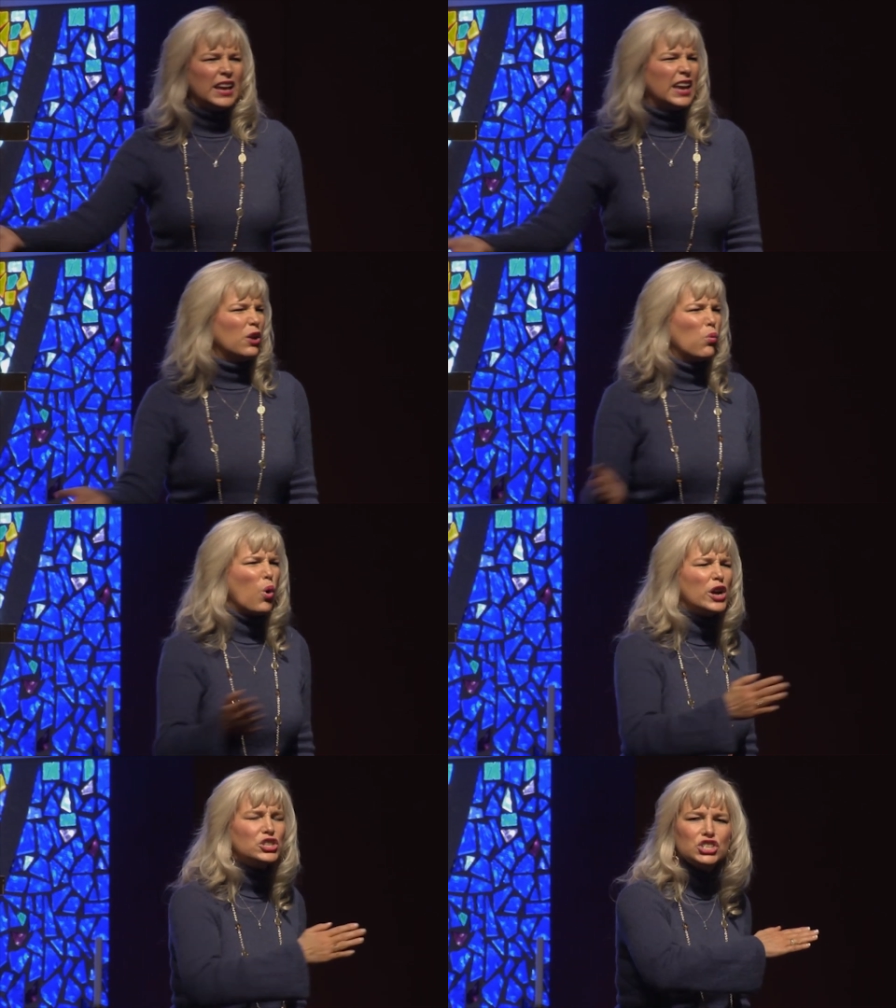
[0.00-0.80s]
He
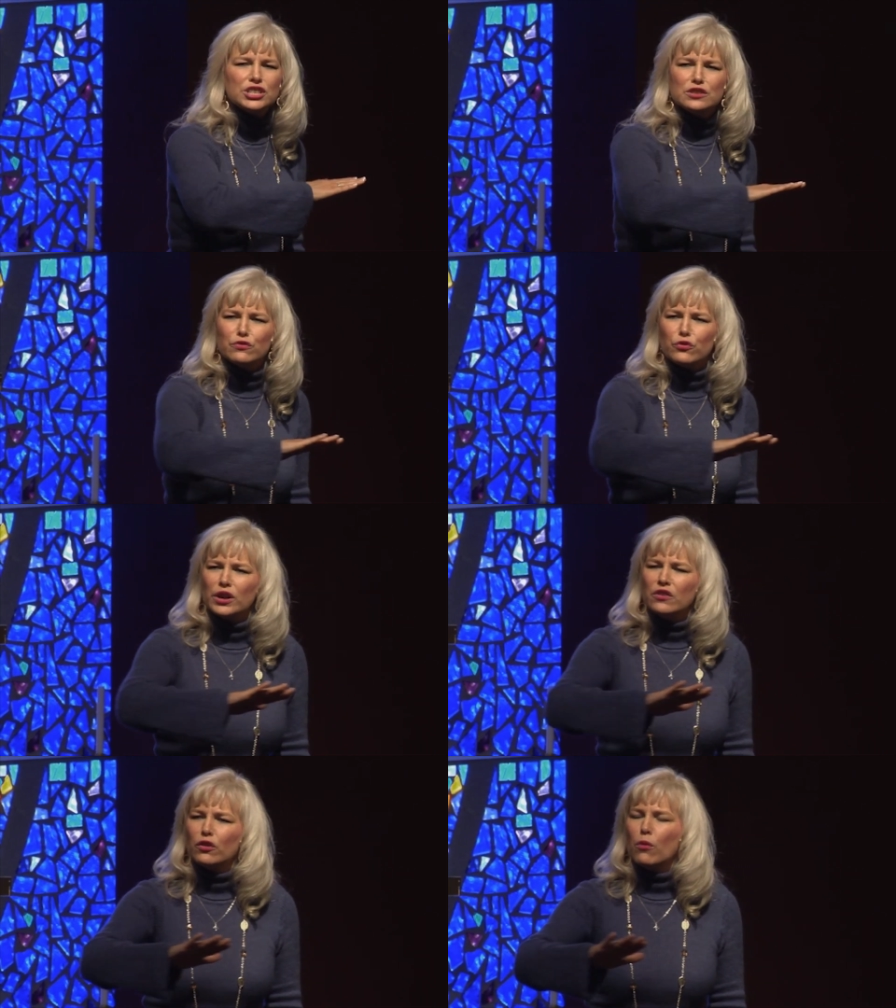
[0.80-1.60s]
washed us
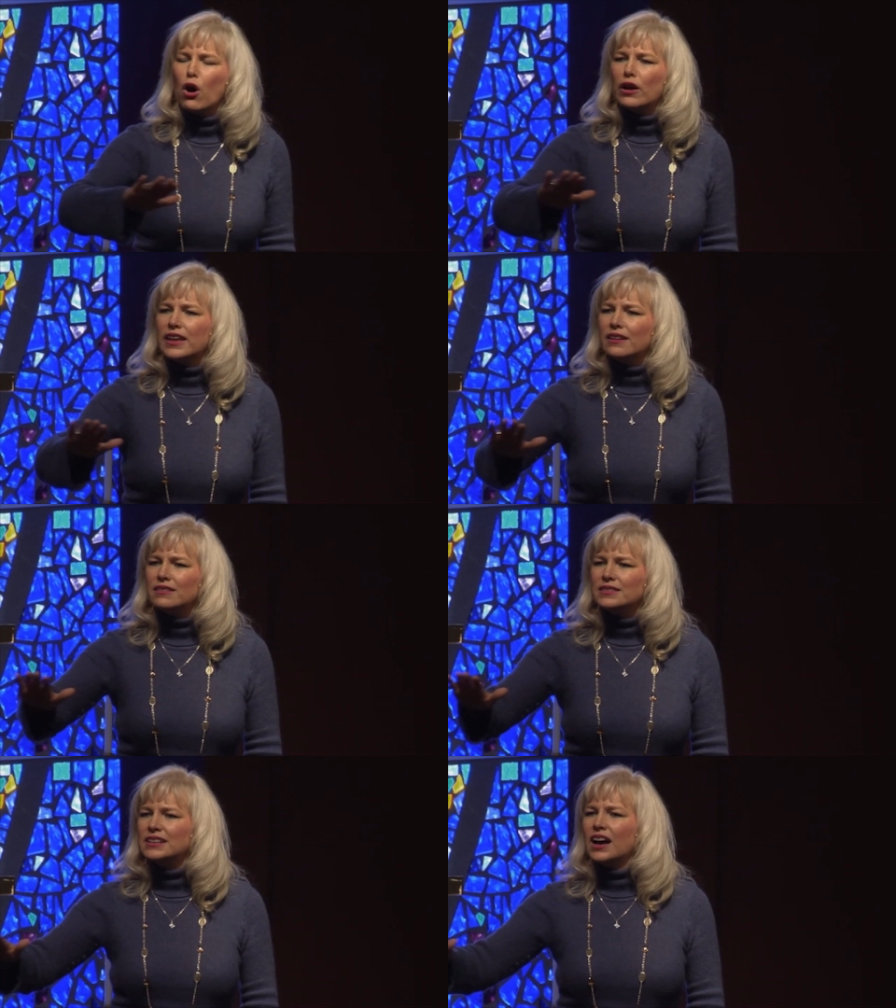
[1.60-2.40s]
free from all
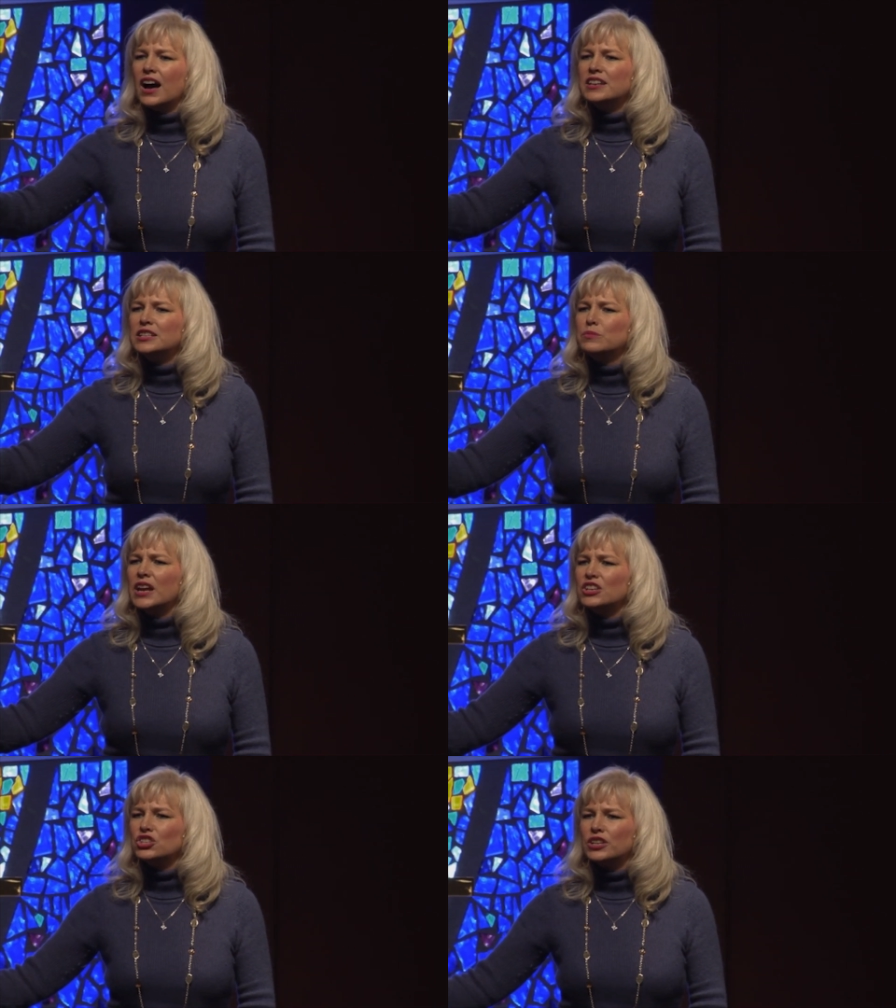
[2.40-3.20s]
guilt and
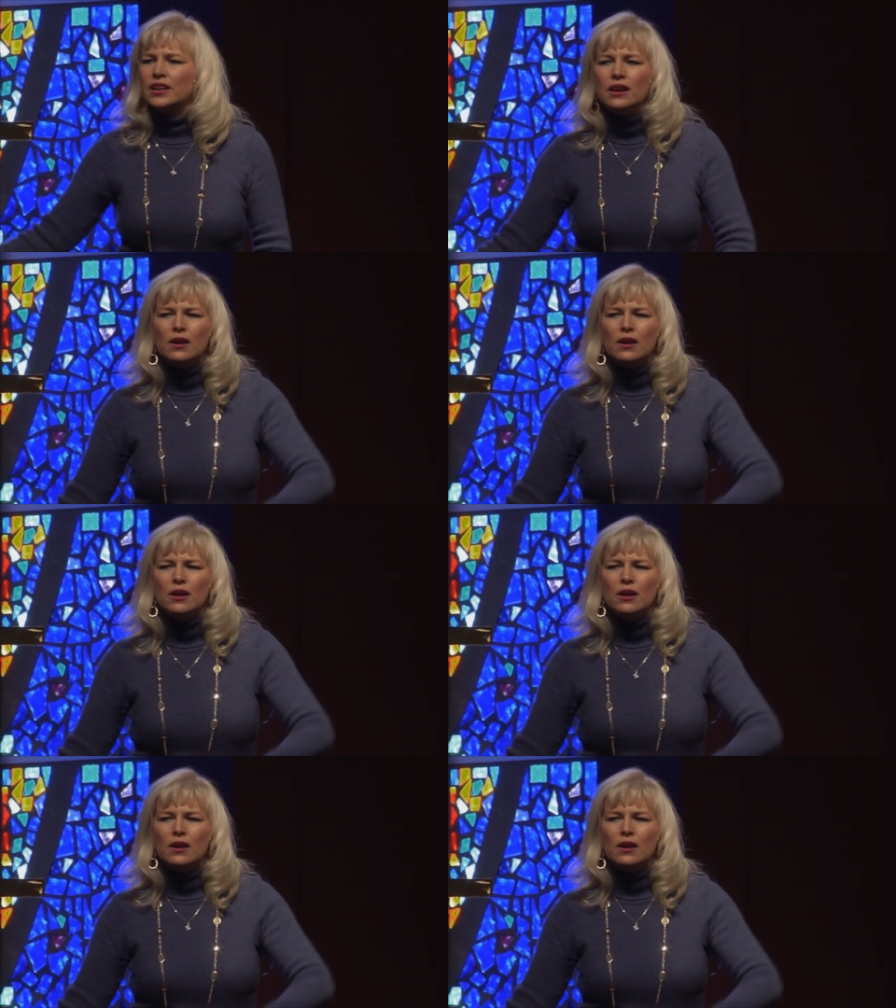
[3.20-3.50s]
condemnation,